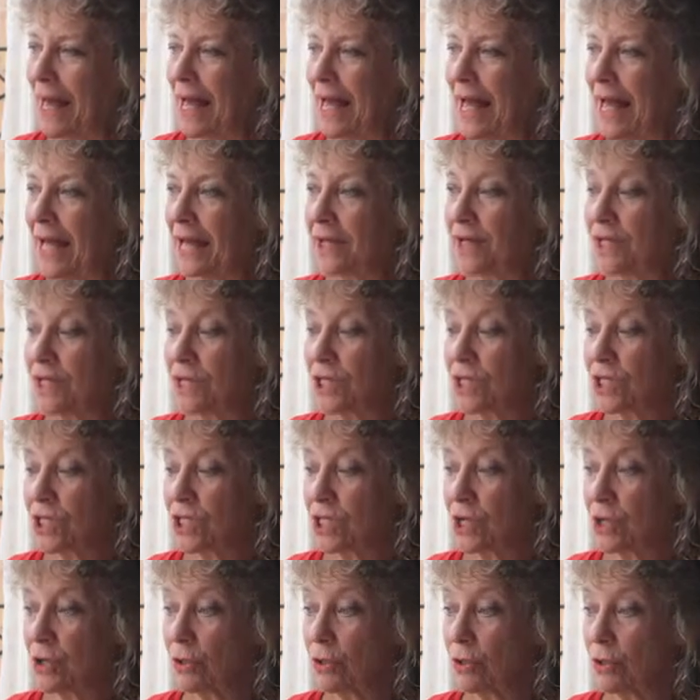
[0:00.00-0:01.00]
And
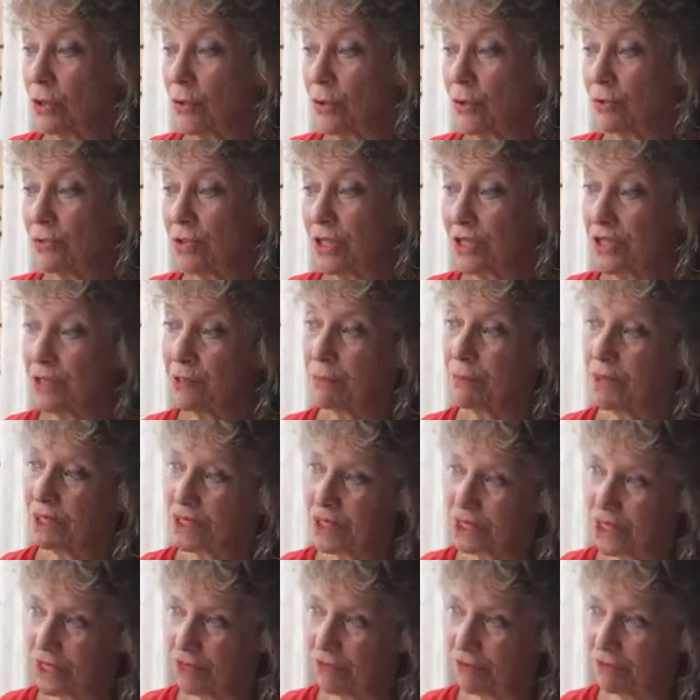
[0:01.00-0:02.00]
so Chrissy and
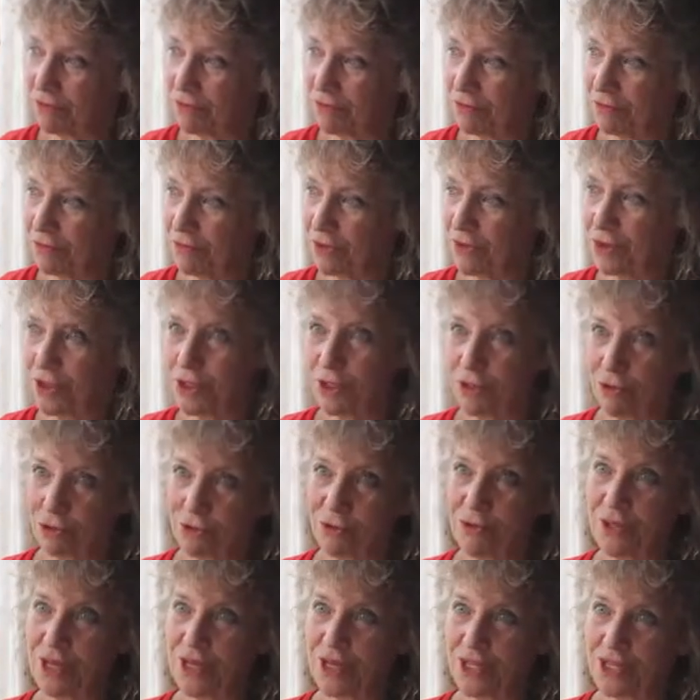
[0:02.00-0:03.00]
myself took
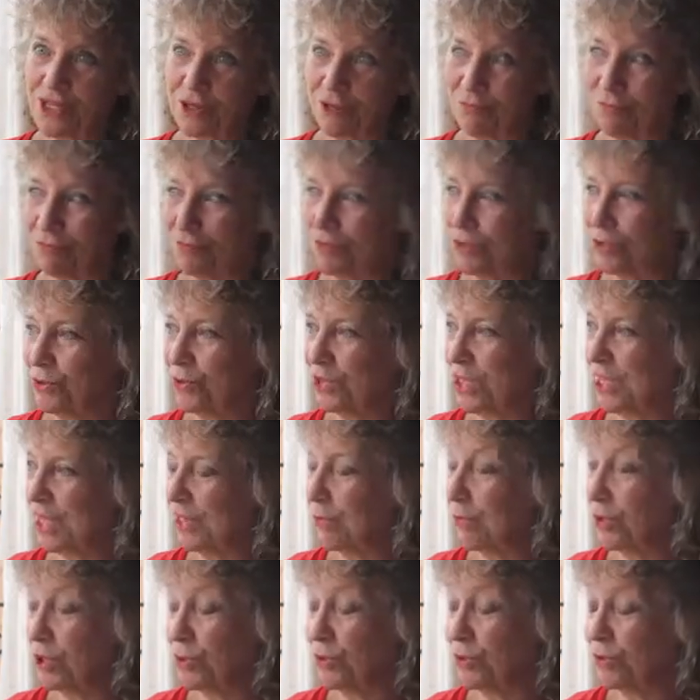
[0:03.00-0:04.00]
on that duty,
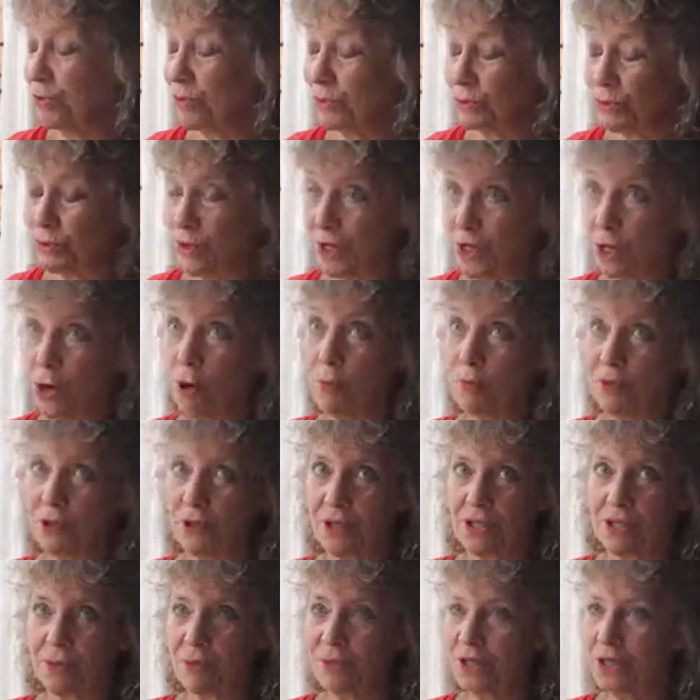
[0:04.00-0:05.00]
which was quite
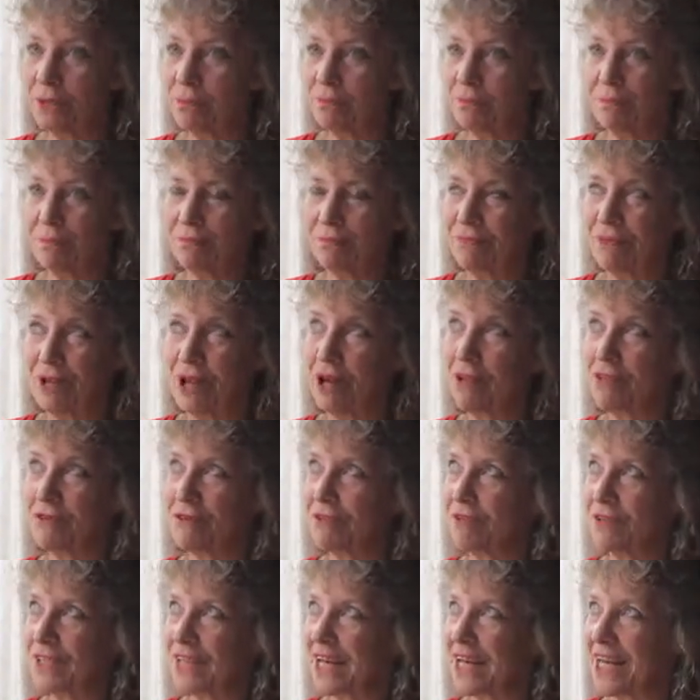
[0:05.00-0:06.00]
comical, as
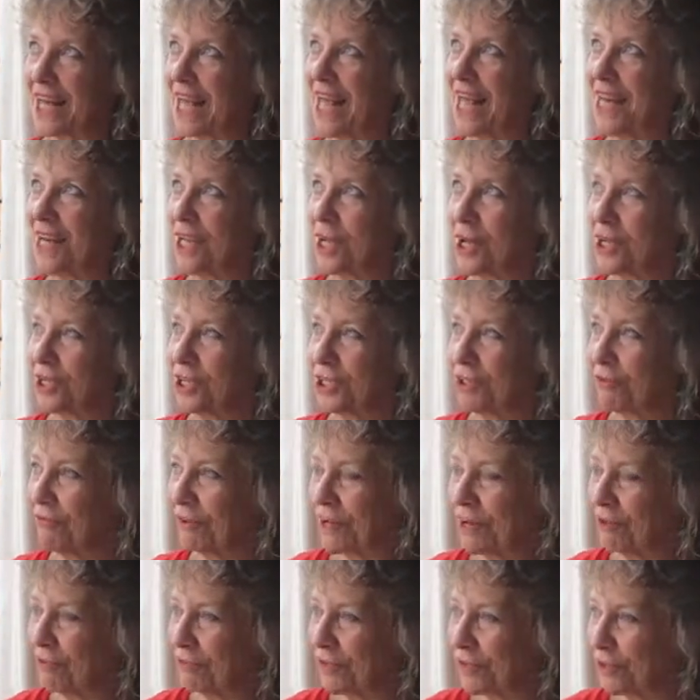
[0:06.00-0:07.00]
neither of us had any idea
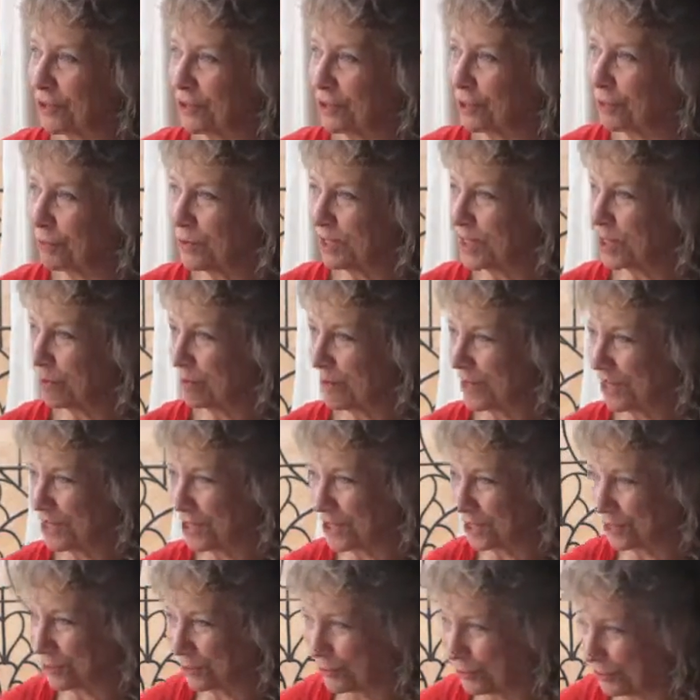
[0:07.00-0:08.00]
of anything to do with
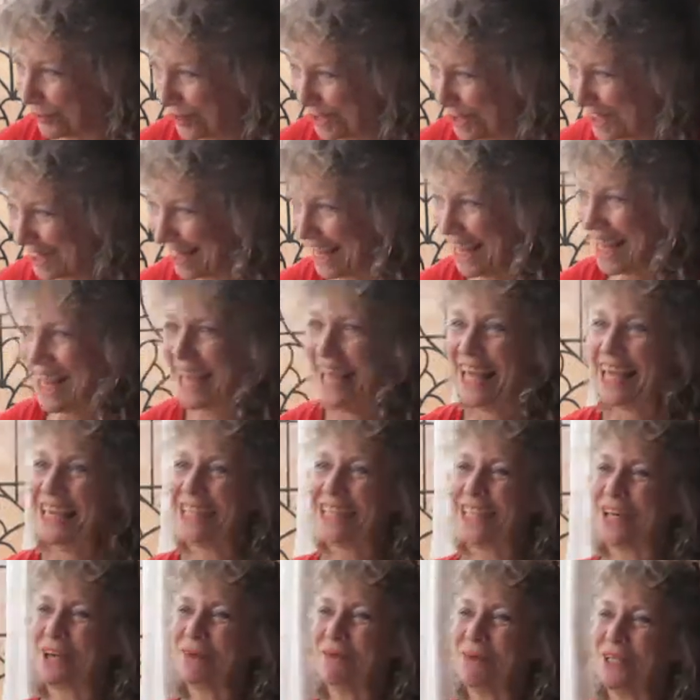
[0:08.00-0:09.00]
space stories.
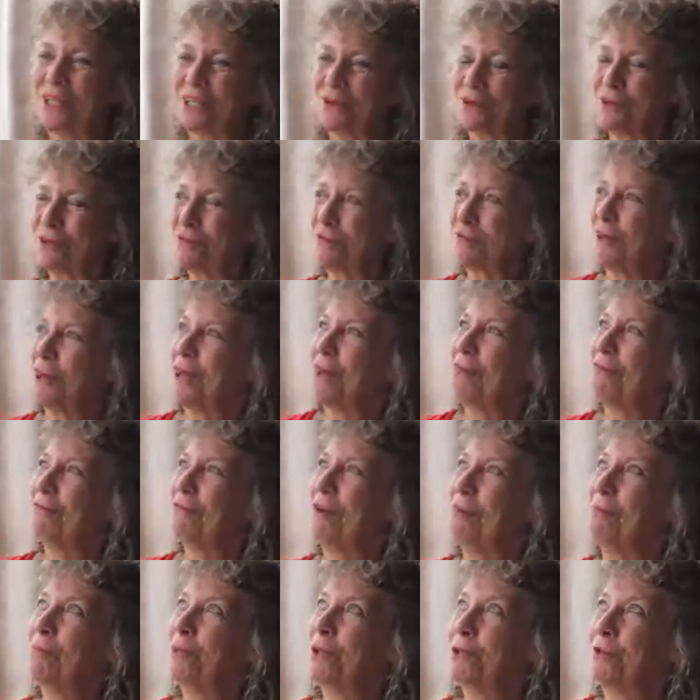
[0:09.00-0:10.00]
So we sort of
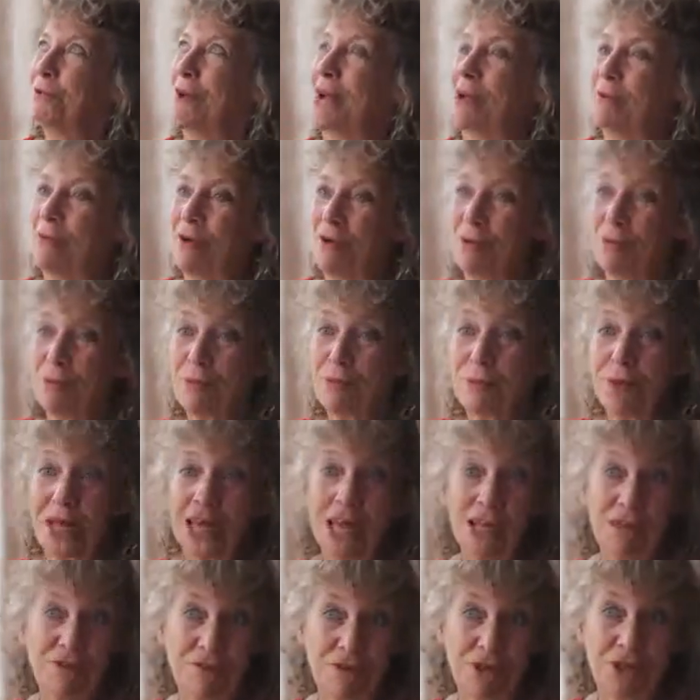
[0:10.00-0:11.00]
fumbled around rather, but we
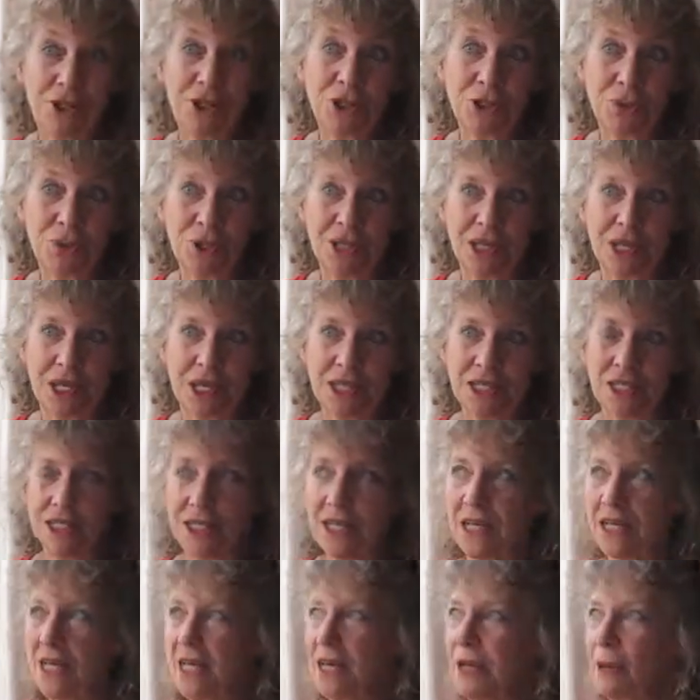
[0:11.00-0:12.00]
had fun doing
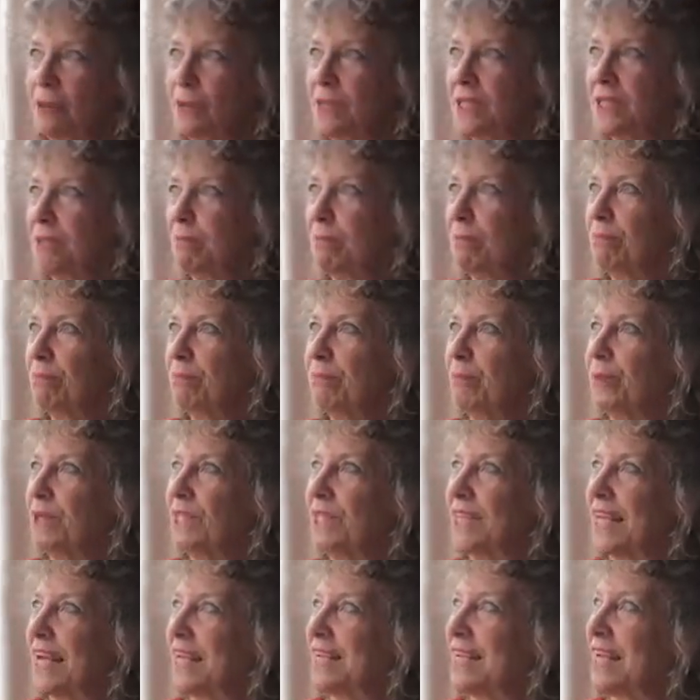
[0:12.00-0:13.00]
it. We
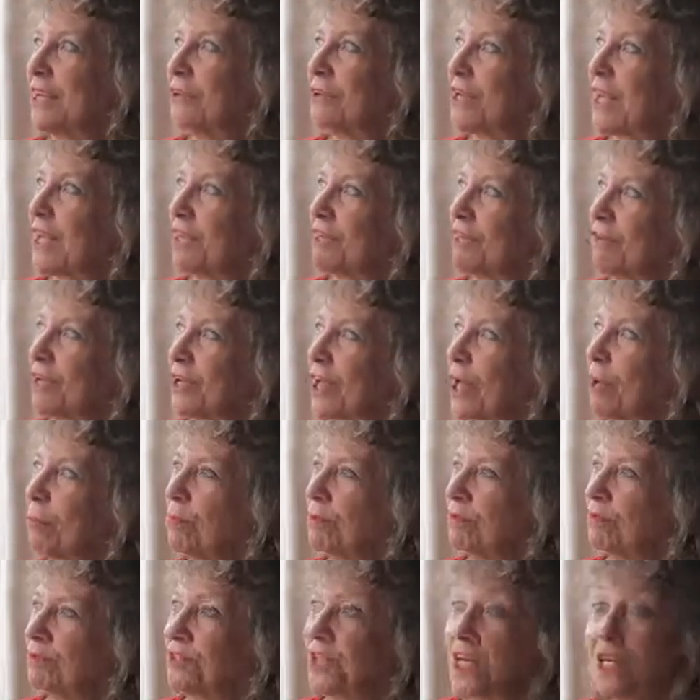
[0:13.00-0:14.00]
sat down together a
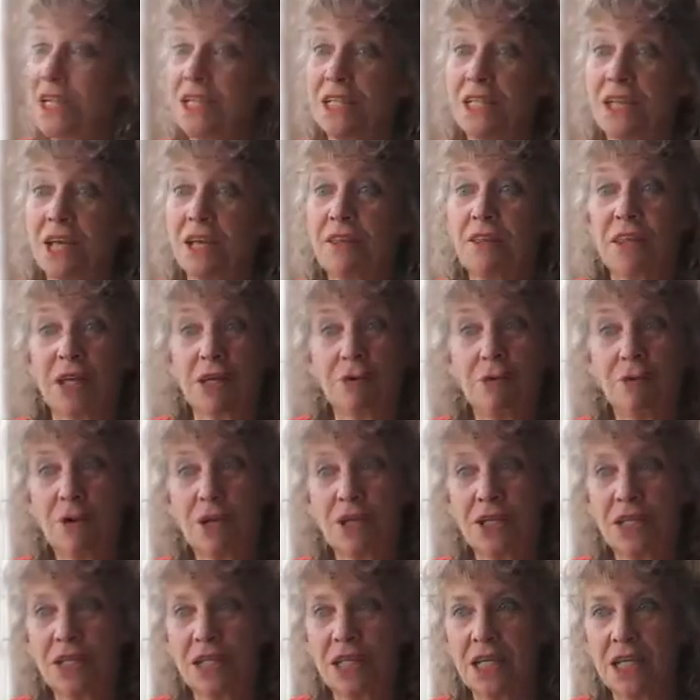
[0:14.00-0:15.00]
couple of days, I think,
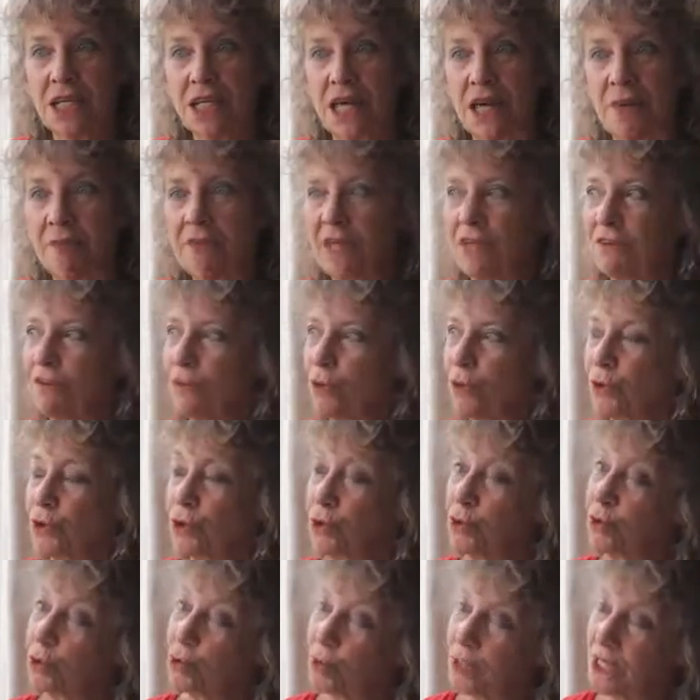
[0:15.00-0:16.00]
writing, and then of
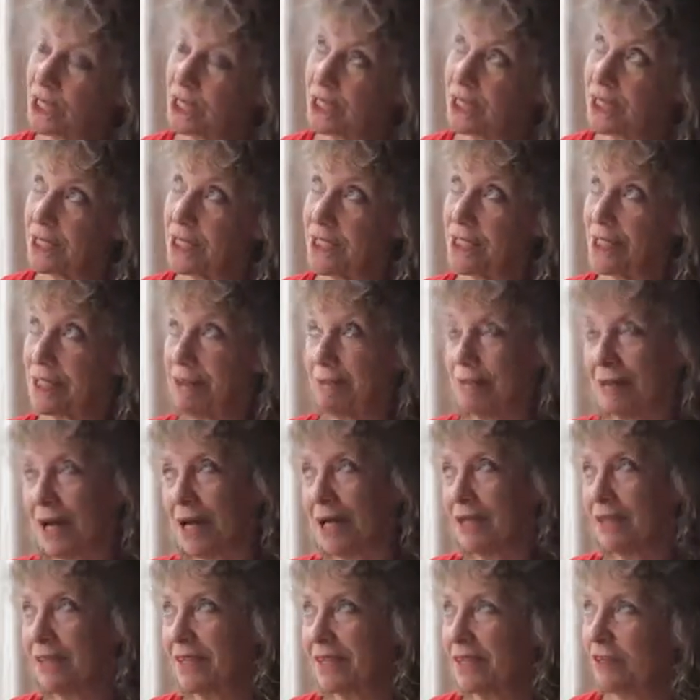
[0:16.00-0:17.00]
course you tweak it.
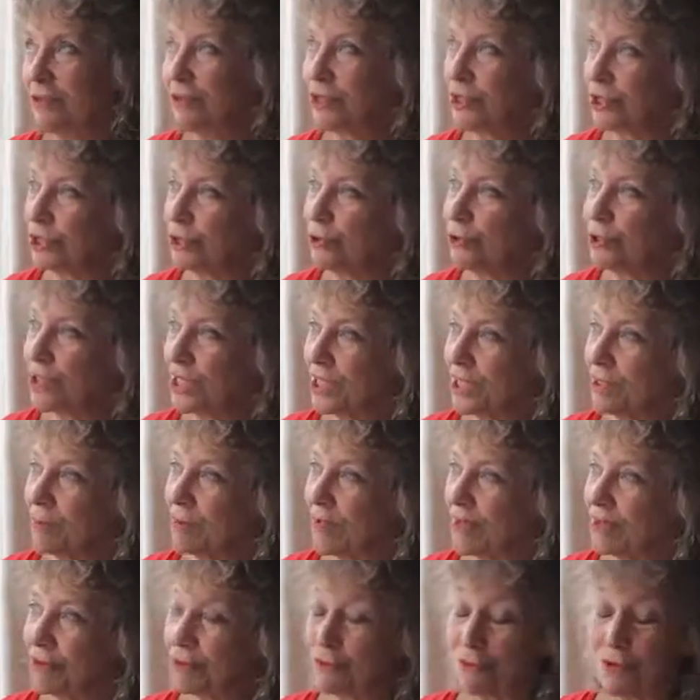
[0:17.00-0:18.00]
I think there's usually
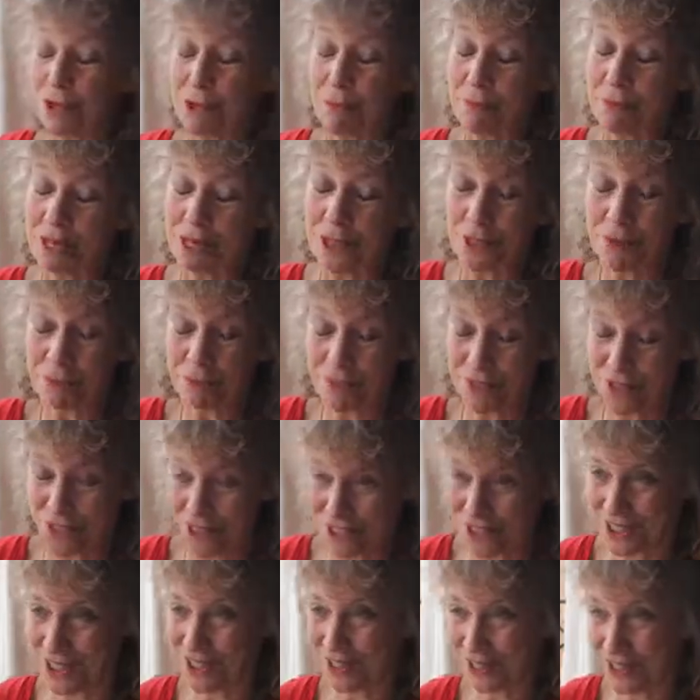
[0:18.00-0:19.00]
about 3
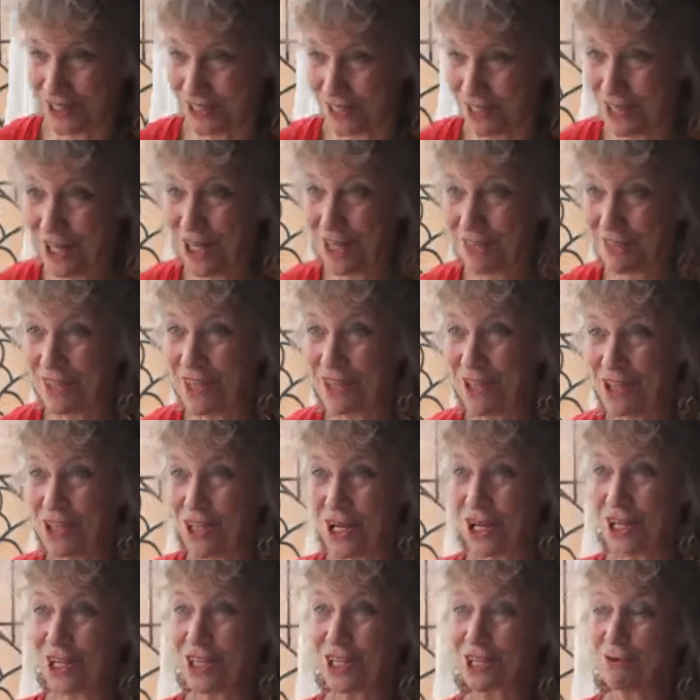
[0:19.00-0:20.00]
amendments to the
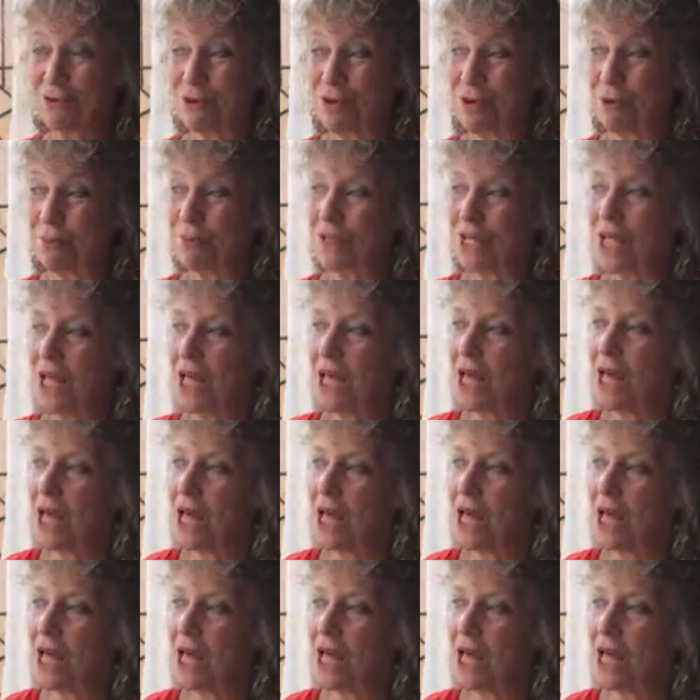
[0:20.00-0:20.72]
entire script.